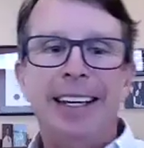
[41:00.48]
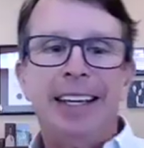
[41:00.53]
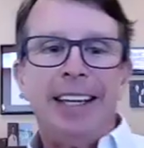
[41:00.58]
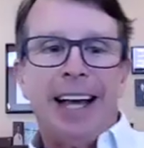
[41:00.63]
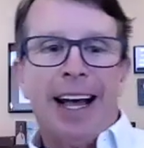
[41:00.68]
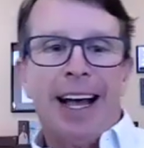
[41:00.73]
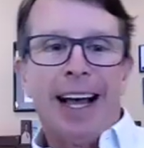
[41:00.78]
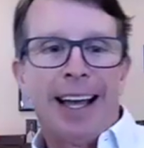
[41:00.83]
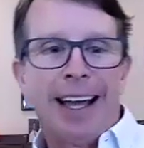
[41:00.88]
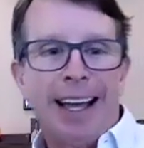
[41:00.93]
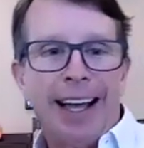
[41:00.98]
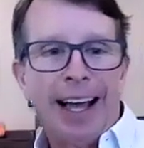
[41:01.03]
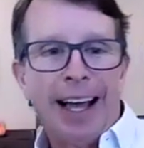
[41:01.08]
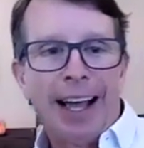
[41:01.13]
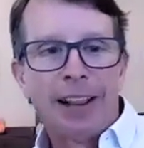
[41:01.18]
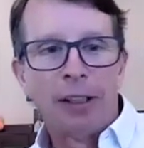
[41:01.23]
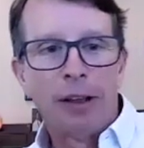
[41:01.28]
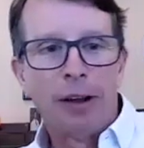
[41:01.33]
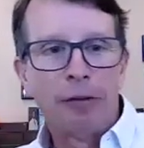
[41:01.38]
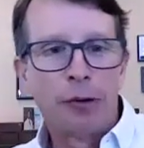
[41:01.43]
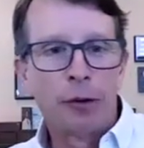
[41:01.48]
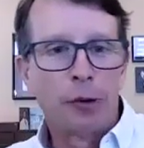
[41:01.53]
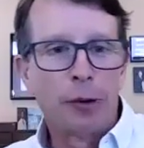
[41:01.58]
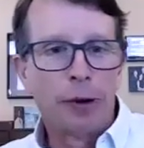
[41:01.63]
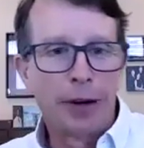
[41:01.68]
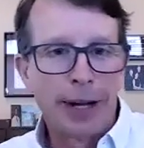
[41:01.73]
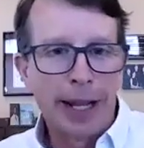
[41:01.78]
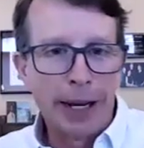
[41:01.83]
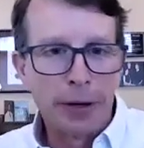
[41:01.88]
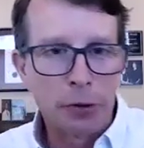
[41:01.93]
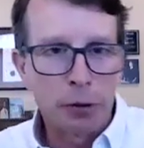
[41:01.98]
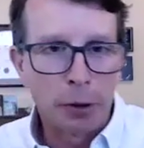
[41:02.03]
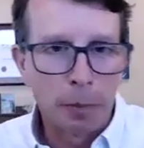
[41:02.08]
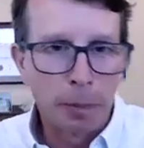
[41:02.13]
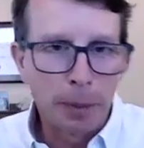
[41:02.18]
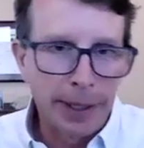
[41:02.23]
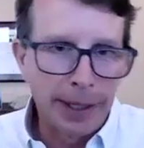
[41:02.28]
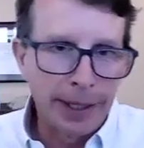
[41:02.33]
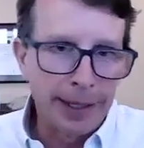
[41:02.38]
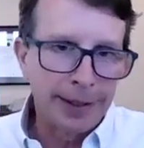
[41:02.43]
I love the word
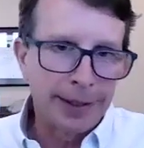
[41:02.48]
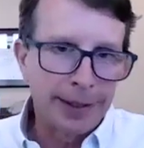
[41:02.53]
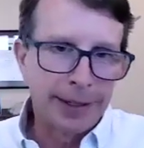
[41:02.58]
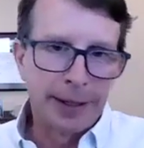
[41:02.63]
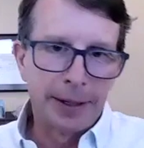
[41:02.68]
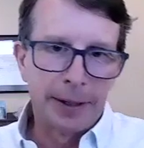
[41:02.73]
entropy.